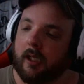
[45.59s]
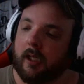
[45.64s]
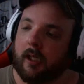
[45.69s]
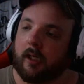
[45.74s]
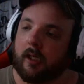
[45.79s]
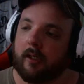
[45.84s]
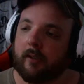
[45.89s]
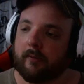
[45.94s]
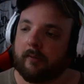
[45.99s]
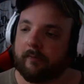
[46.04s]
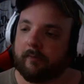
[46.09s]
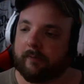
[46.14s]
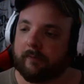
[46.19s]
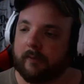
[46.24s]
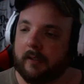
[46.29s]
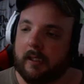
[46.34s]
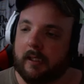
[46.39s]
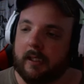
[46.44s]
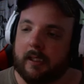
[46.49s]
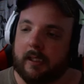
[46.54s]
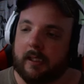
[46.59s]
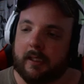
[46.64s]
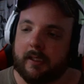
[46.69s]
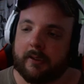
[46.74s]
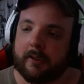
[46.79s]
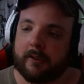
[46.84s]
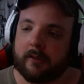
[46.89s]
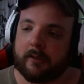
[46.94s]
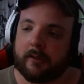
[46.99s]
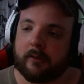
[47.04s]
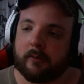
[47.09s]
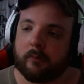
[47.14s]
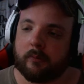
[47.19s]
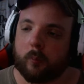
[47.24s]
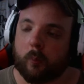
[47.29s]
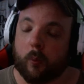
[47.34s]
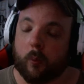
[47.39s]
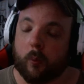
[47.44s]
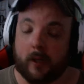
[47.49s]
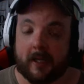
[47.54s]
of
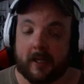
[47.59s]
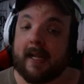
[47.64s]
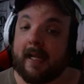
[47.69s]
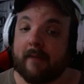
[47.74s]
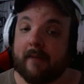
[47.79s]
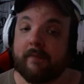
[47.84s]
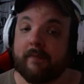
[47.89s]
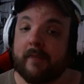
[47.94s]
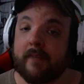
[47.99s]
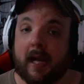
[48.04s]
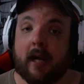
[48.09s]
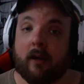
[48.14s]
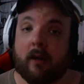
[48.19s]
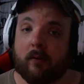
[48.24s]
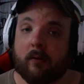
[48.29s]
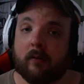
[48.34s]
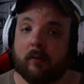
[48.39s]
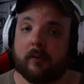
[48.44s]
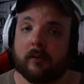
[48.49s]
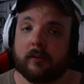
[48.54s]
what I have now,